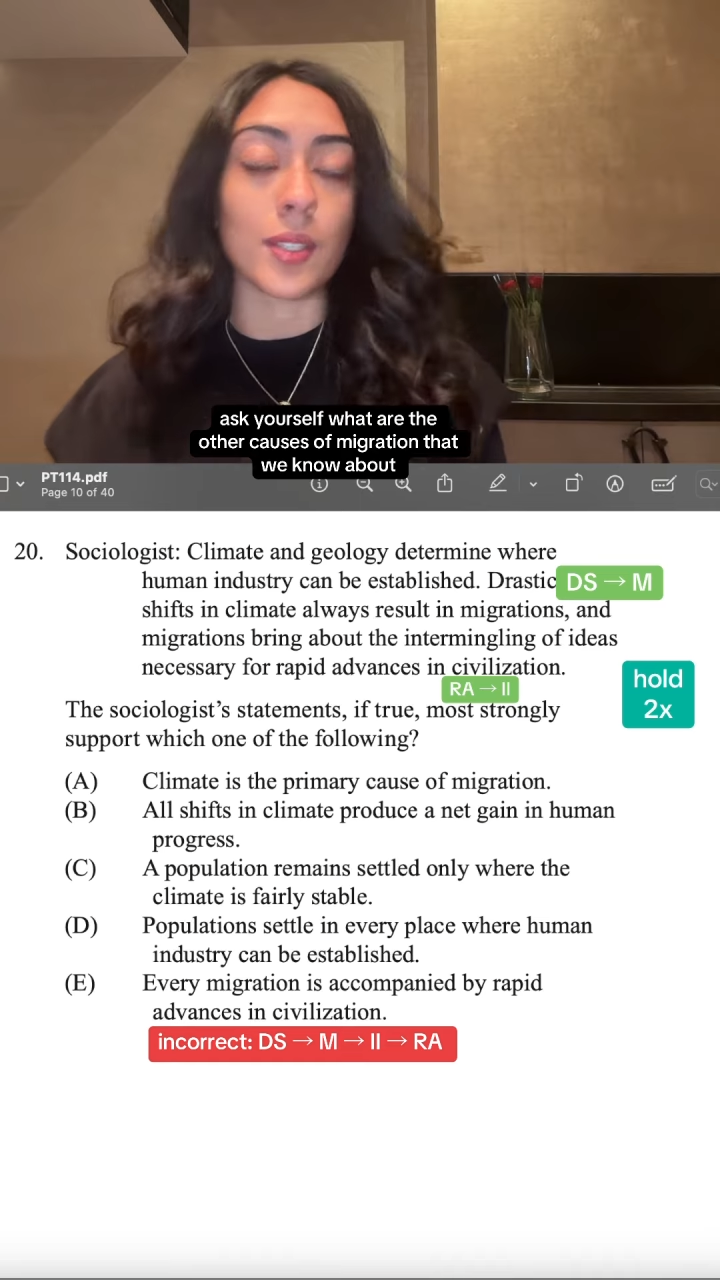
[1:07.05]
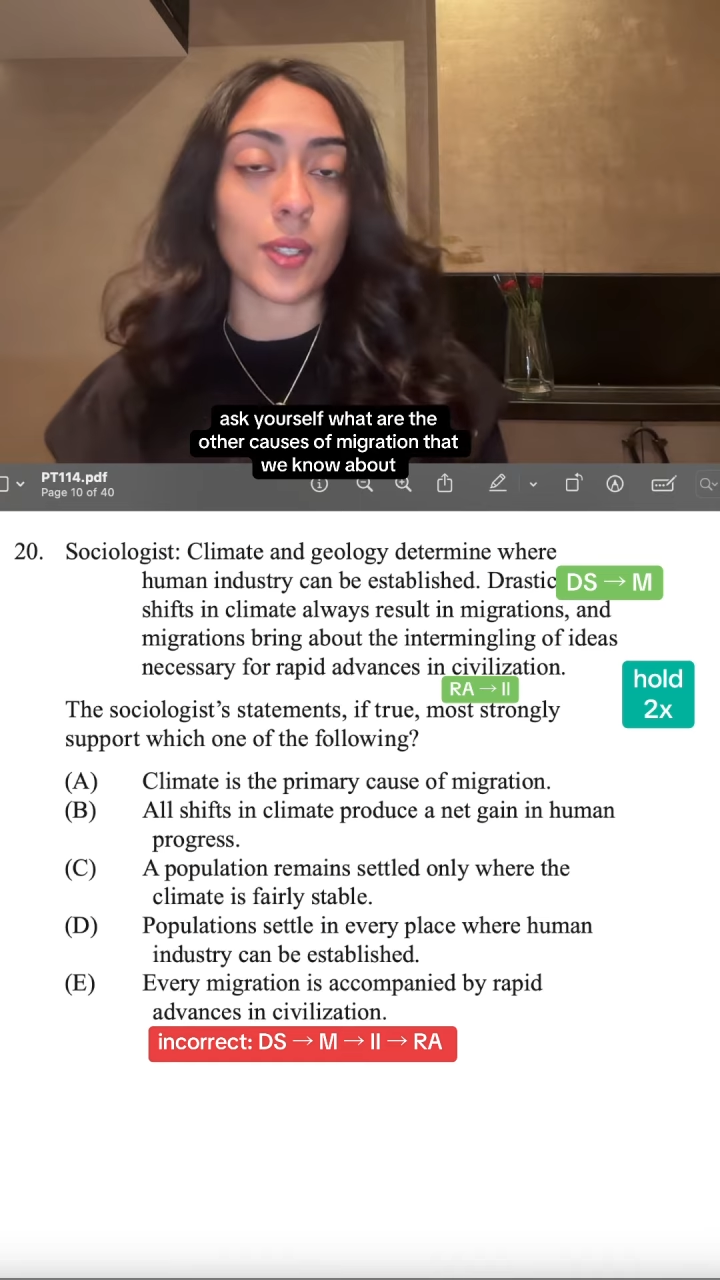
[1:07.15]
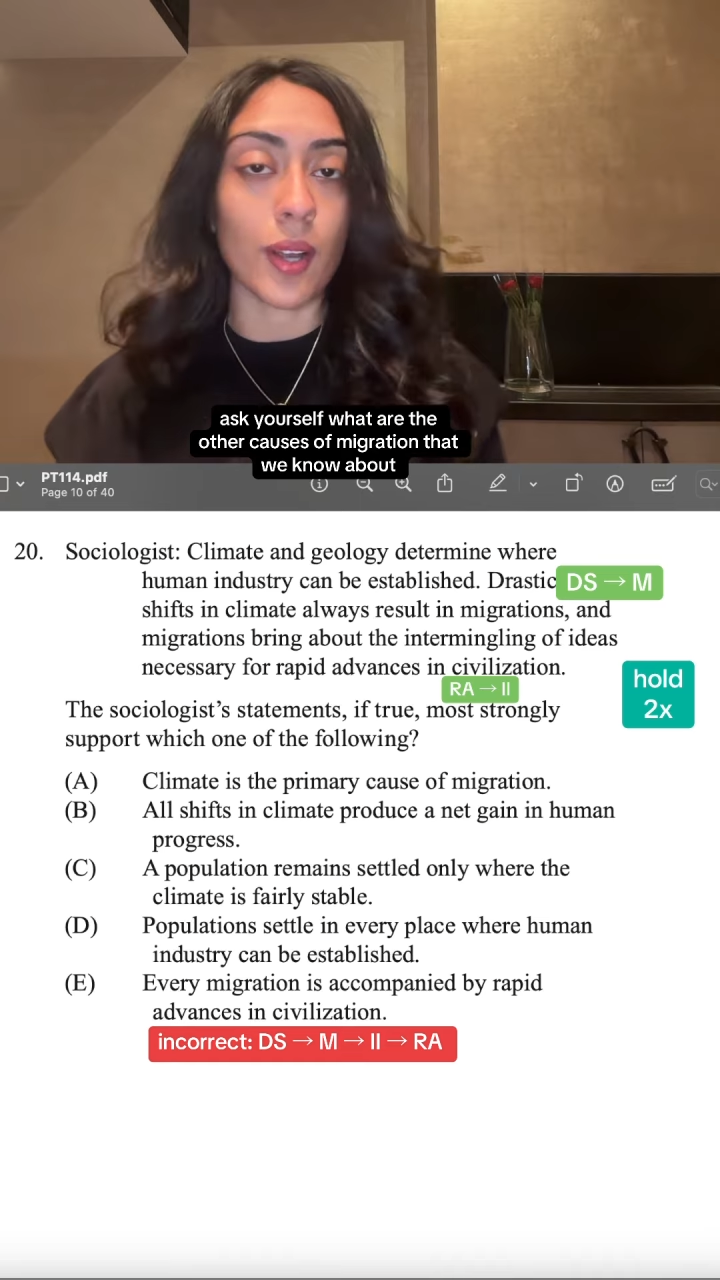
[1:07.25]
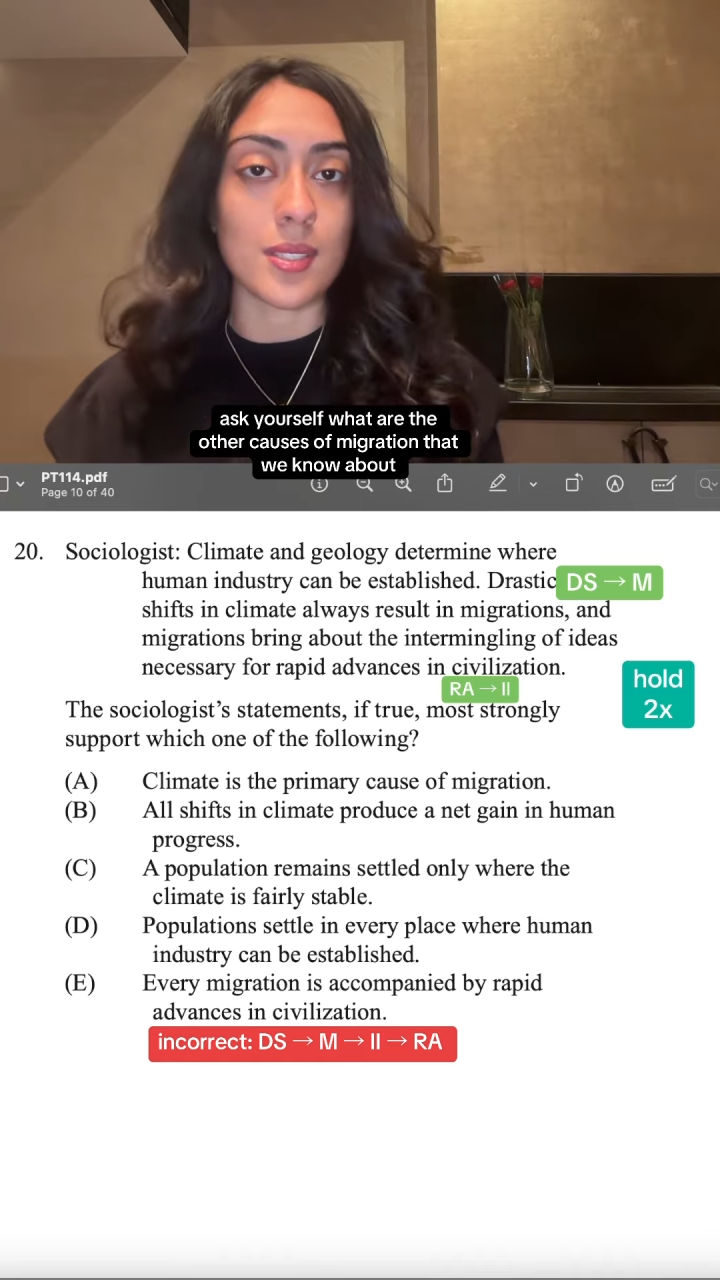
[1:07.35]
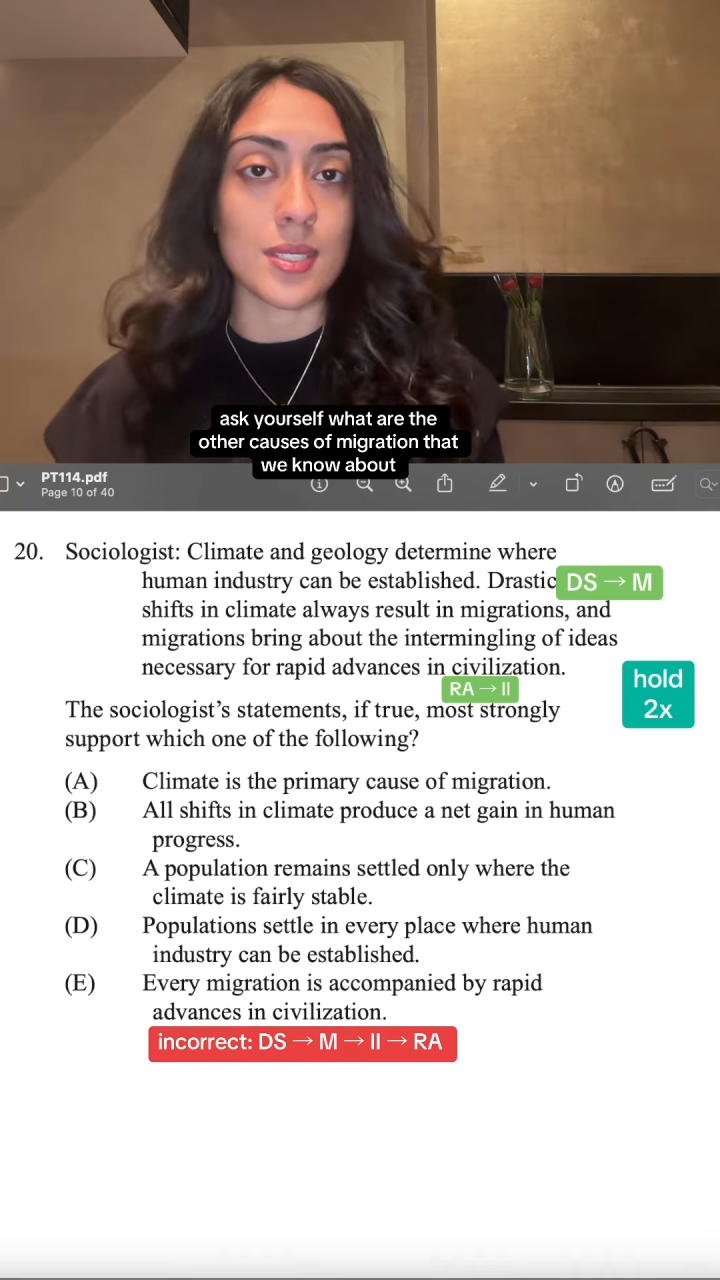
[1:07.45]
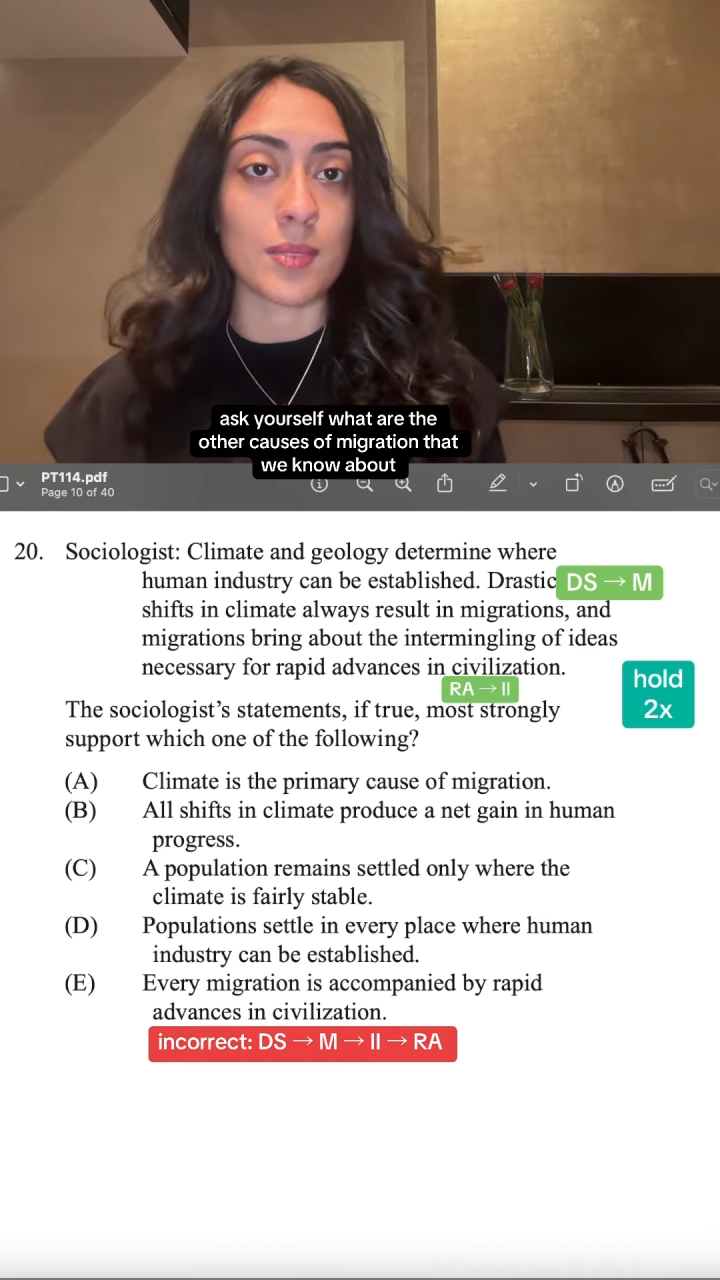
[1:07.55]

causes of